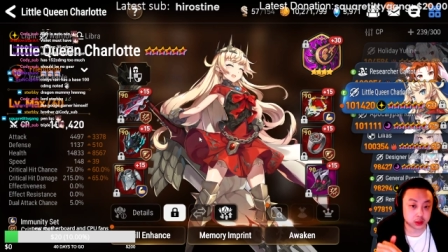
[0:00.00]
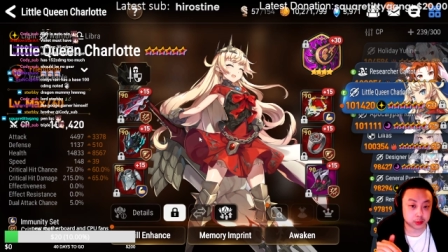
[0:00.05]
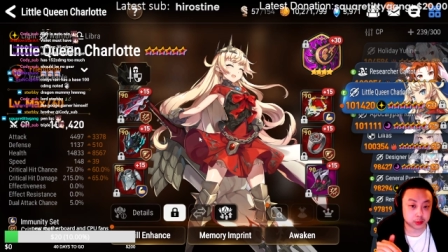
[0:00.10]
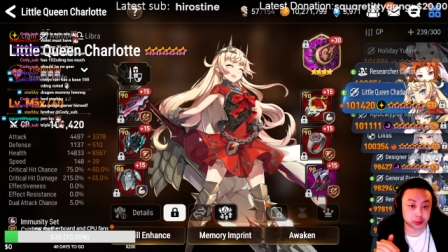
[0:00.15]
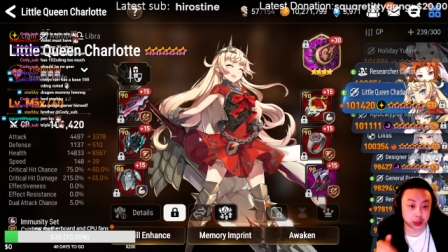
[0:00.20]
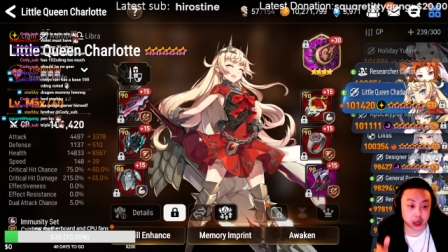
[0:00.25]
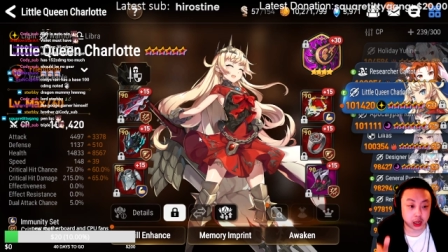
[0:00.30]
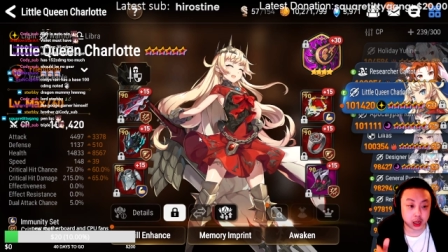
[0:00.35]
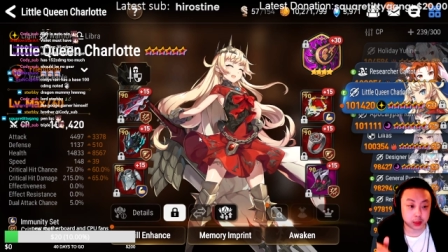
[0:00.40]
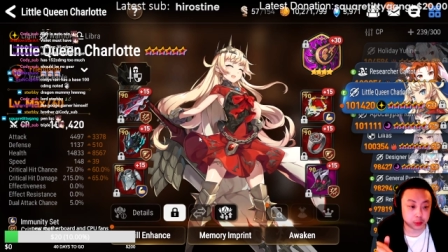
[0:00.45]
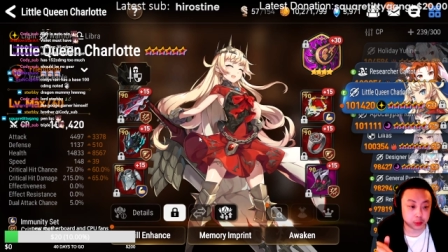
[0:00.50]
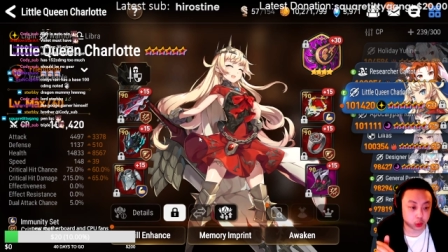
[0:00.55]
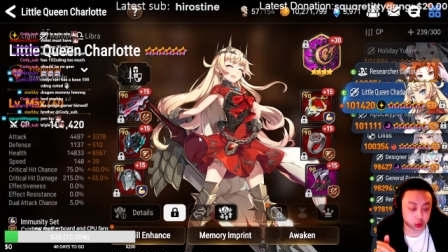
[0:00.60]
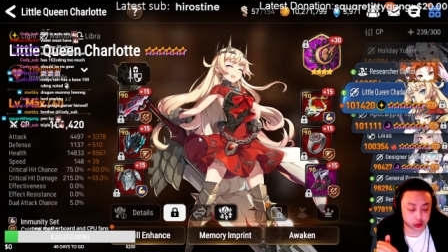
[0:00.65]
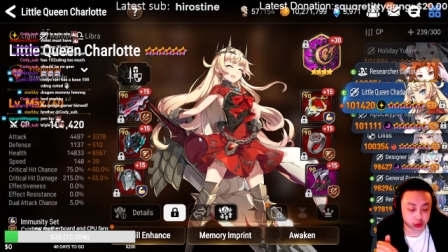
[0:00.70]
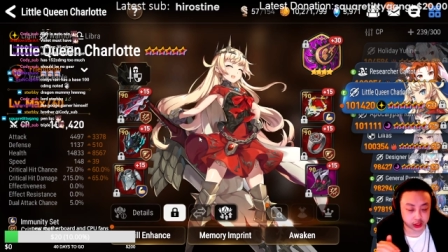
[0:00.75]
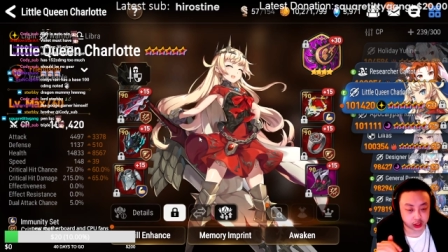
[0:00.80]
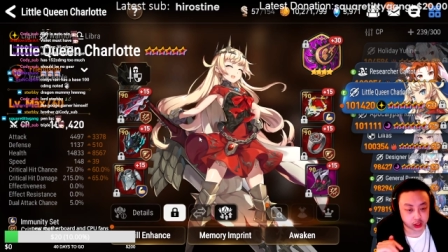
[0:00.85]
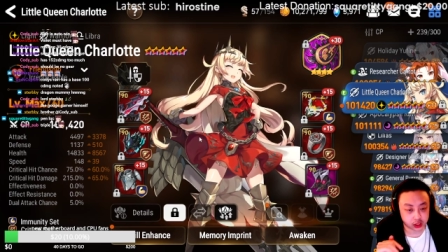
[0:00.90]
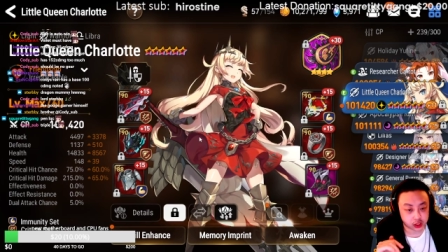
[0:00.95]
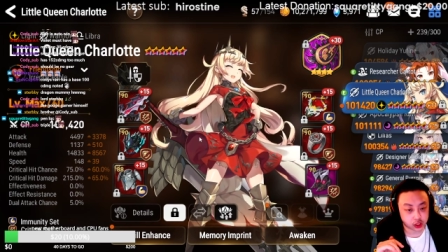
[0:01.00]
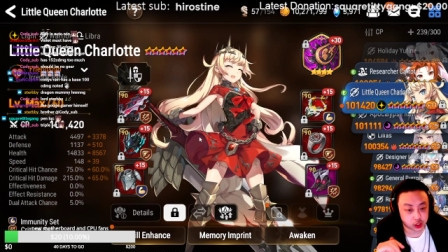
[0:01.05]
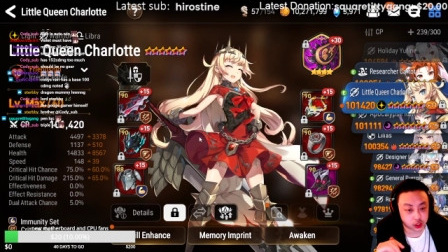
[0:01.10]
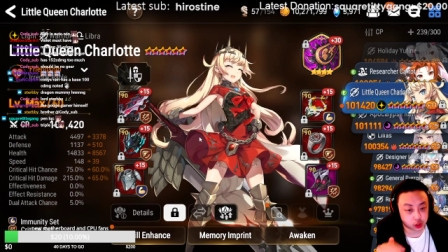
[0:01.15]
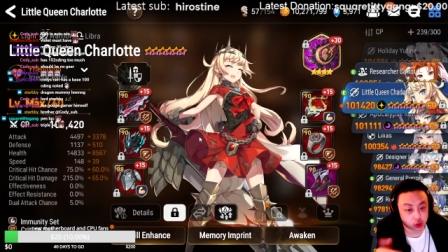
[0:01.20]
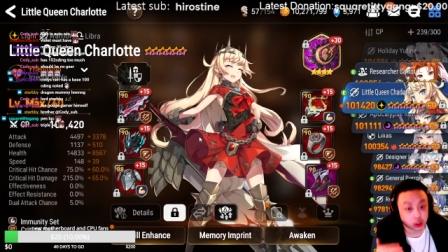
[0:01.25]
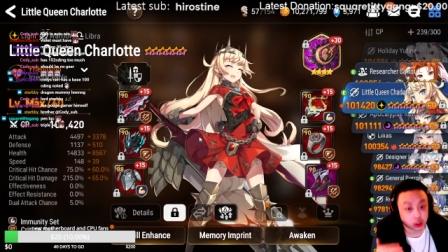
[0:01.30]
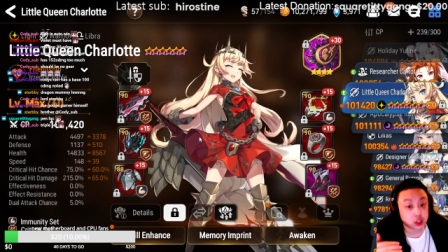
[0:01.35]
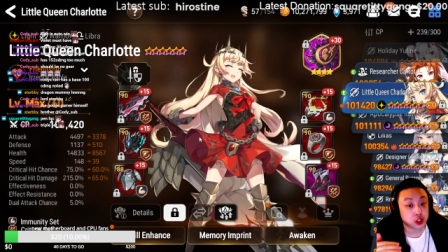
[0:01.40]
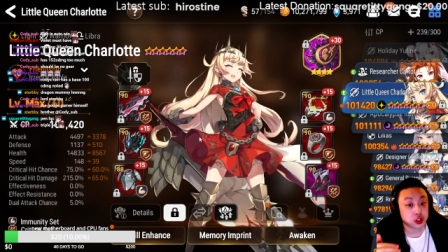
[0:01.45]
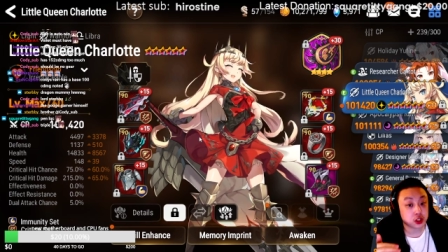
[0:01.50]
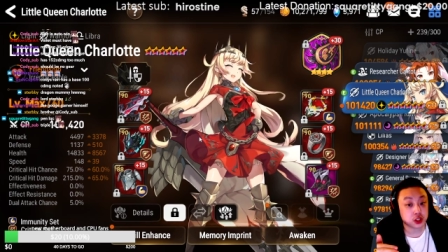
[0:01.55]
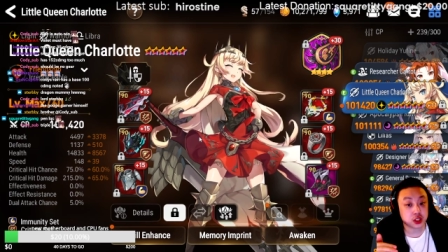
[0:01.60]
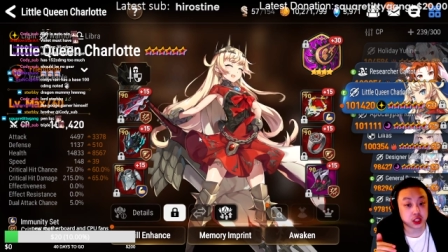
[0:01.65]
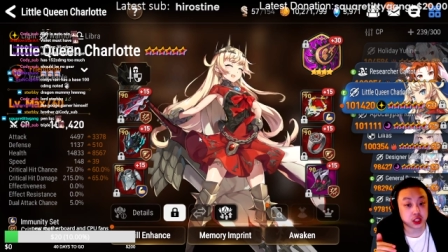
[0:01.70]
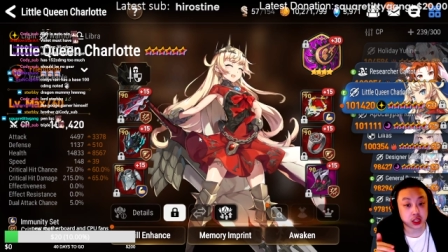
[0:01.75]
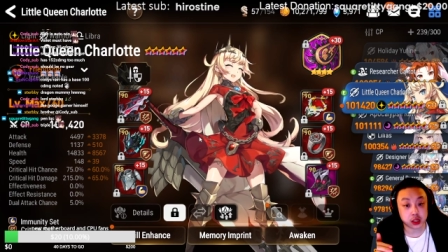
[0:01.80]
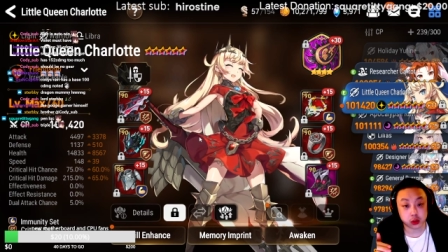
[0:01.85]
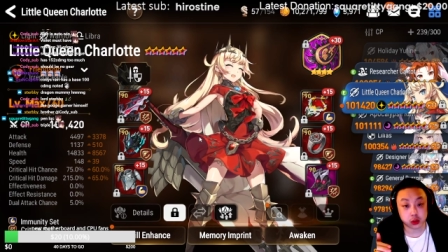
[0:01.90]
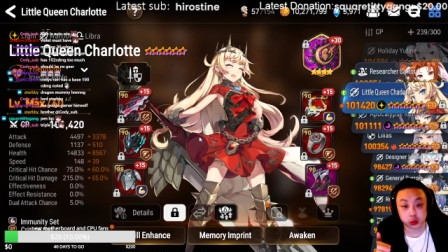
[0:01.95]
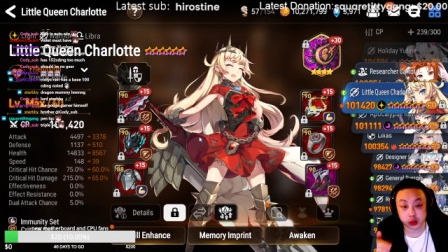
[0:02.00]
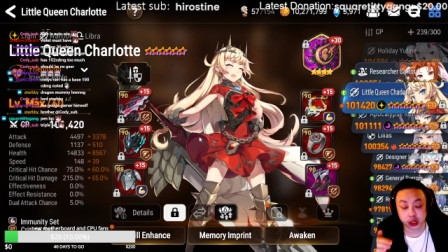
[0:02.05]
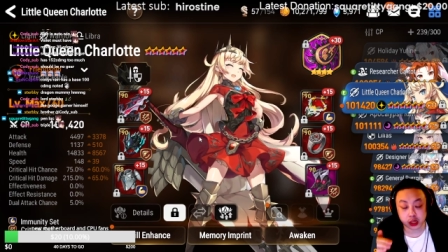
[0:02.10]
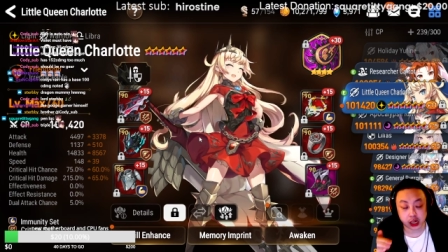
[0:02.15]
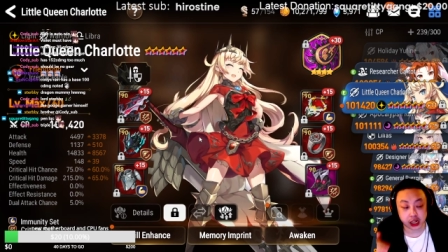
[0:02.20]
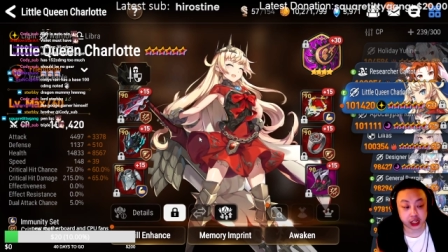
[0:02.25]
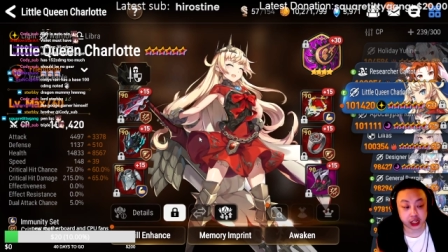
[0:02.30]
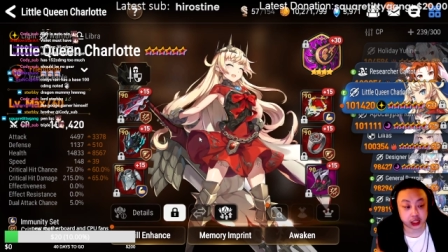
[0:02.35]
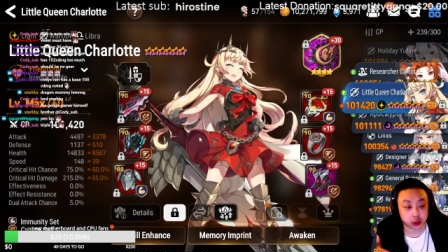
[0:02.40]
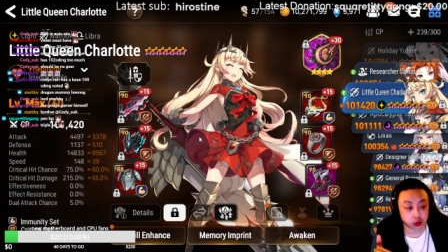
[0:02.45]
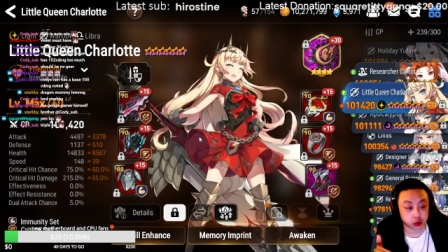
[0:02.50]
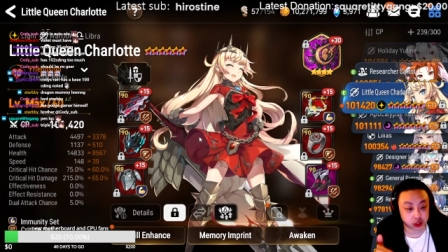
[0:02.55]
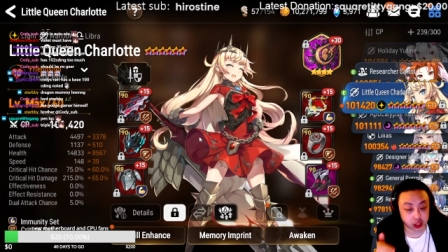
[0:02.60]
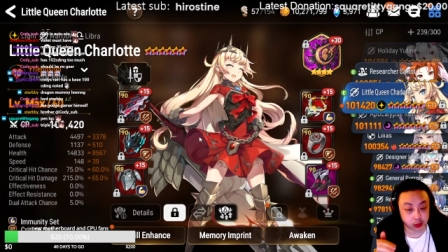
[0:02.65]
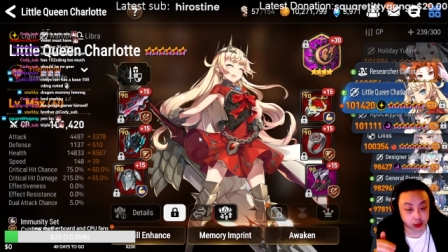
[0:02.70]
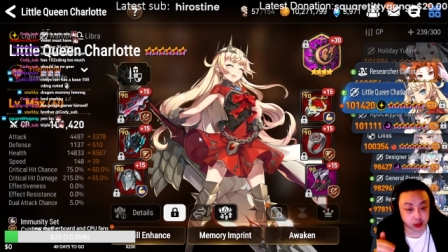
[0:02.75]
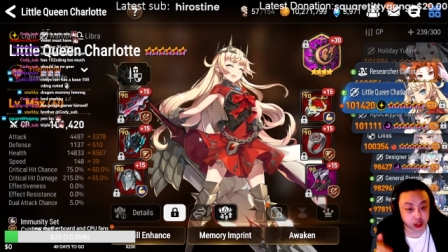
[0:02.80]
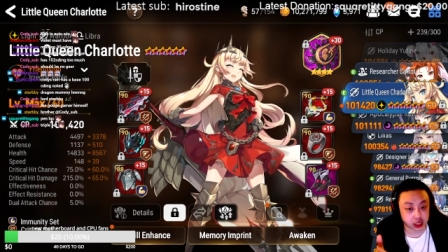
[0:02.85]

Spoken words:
bomb, or like a destruction set with high crit damage,